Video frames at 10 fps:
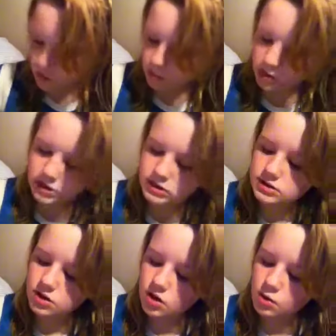was
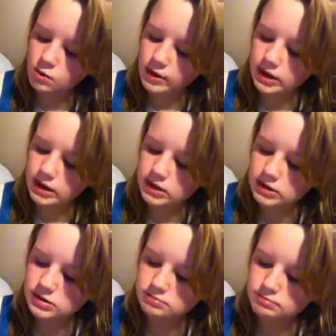
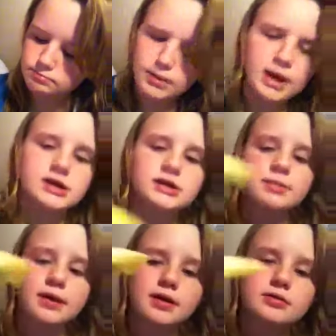always maxi
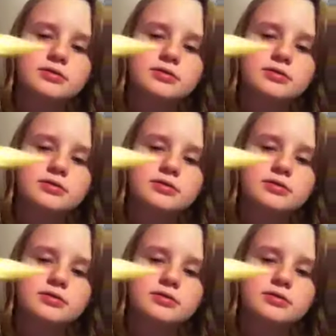pads